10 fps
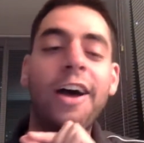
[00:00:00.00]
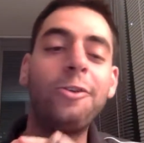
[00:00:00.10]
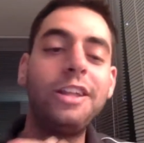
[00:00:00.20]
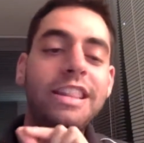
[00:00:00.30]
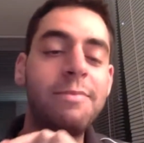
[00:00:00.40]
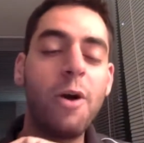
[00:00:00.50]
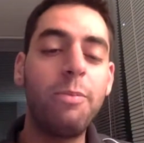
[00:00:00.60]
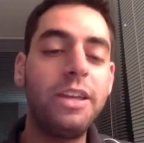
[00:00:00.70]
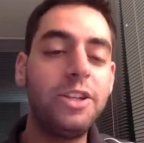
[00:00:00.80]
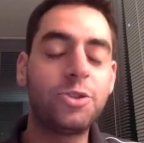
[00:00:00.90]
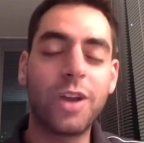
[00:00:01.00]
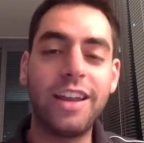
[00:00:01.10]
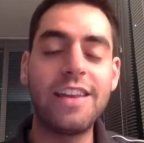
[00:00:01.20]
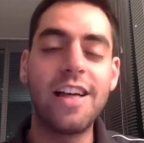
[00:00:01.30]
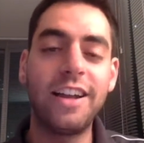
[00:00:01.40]
don't think the MLB
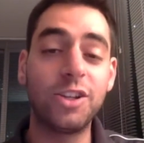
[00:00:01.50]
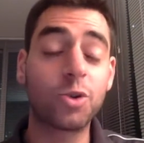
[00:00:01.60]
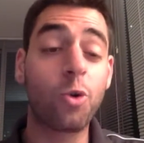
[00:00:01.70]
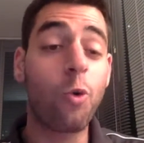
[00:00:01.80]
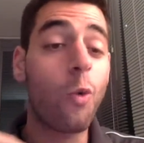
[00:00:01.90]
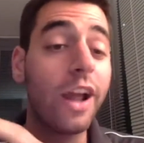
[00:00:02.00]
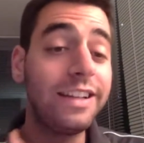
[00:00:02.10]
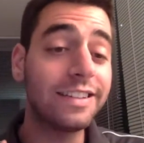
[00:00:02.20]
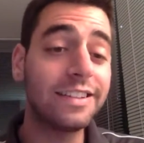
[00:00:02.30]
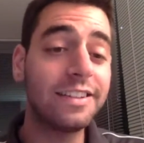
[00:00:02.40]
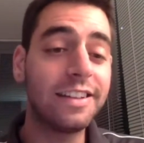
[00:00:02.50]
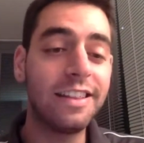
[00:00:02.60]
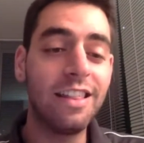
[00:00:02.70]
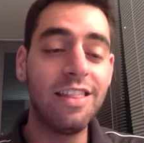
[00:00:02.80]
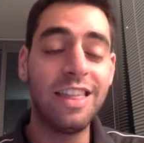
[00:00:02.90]
trade deadline is quite
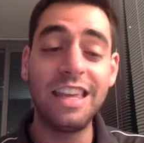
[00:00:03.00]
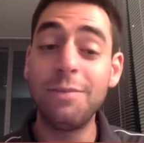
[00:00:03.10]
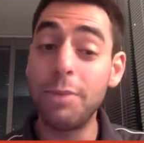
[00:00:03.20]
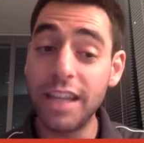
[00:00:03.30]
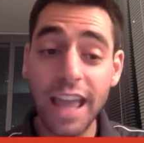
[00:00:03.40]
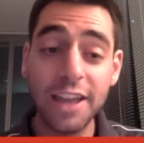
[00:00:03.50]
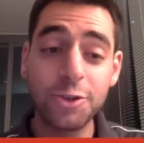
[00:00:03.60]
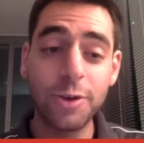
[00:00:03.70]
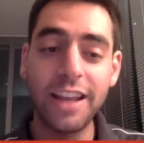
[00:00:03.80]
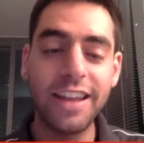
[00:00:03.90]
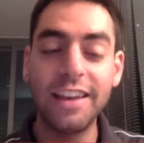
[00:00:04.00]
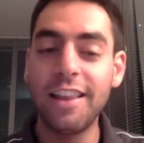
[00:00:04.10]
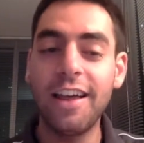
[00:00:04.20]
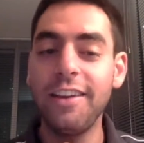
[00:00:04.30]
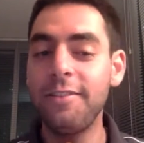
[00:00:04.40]
the NBA trade
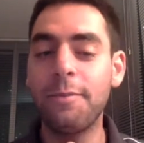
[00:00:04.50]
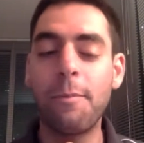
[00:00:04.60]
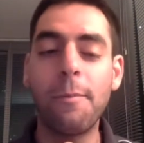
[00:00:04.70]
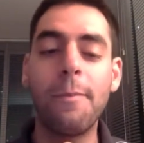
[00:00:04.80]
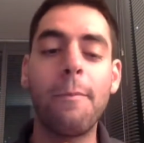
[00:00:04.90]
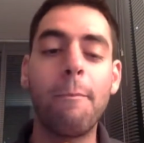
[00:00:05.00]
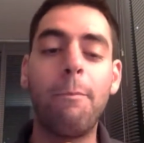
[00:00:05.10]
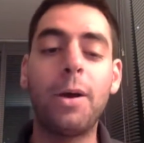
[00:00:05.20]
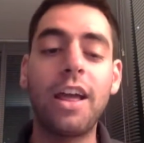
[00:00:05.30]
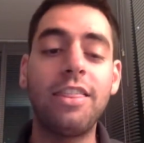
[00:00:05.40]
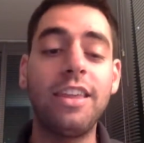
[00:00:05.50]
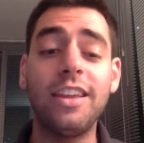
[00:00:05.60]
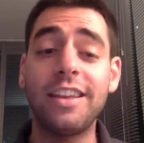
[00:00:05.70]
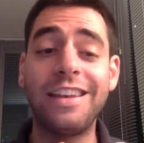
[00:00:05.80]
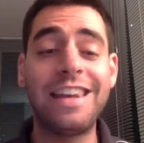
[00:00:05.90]
deadline, but I
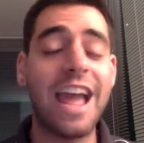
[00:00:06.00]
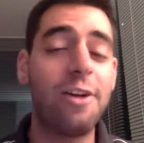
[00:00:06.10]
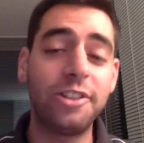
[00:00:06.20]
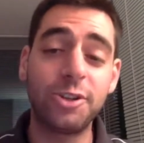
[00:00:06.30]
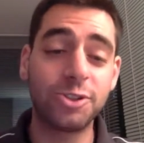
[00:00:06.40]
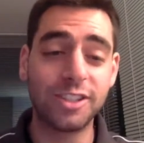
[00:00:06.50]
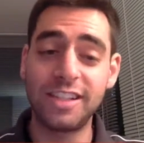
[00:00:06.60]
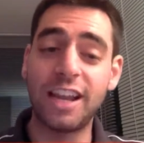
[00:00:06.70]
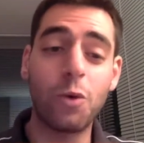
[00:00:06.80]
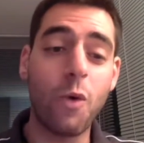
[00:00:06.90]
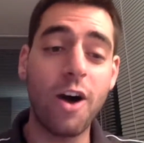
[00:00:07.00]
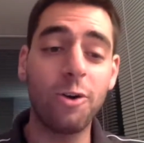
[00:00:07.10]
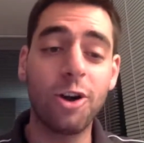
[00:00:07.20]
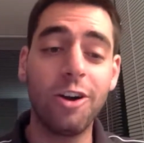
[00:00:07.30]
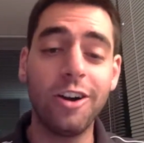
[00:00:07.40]
think now that there's a second
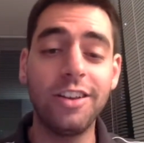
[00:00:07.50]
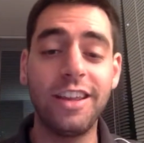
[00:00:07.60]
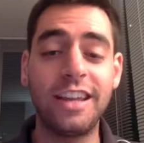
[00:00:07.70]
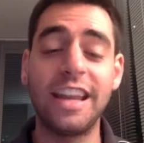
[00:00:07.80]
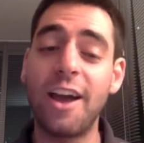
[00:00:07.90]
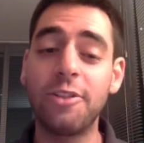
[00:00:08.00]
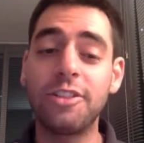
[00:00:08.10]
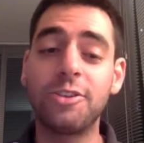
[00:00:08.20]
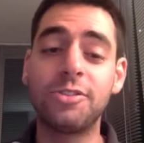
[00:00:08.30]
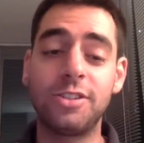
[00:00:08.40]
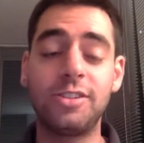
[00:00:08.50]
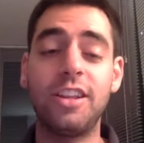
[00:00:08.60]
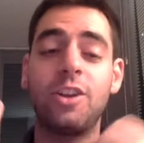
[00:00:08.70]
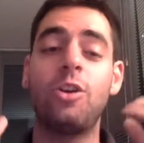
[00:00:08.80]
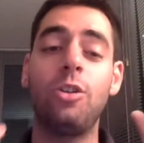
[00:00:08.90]
wild card and now that there's this
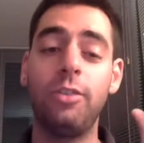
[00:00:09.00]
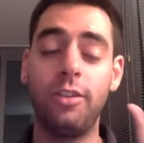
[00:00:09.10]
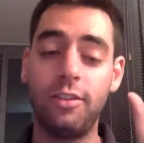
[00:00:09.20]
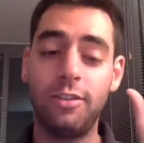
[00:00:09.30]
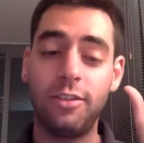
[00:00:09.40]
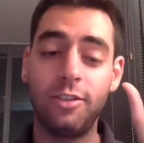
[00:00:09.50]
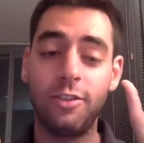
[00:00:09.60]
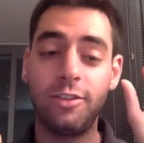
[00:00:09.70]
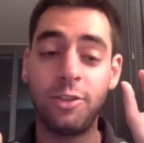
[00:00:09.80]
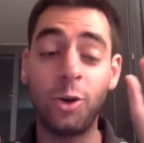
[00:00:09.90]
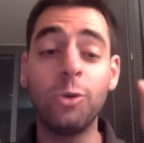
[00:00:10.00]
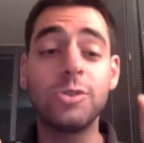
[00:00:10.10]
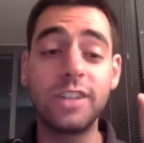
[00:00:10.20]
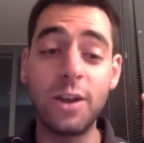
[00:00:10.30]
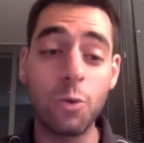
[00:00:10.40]
thing called the
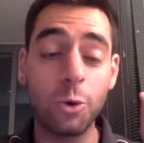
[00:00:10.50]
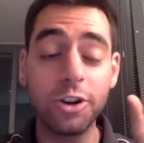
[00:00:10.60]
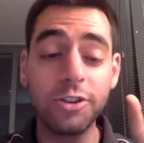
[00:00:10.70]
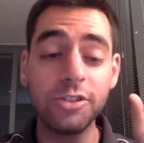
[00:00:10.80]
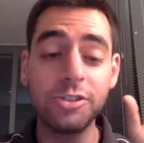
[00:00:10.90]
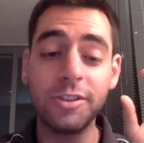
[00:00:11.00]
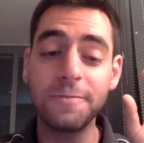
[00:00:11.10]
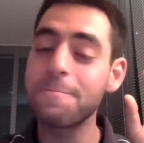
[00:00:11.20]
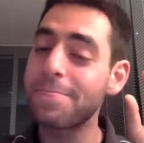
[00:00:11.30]
Golden State Warriors,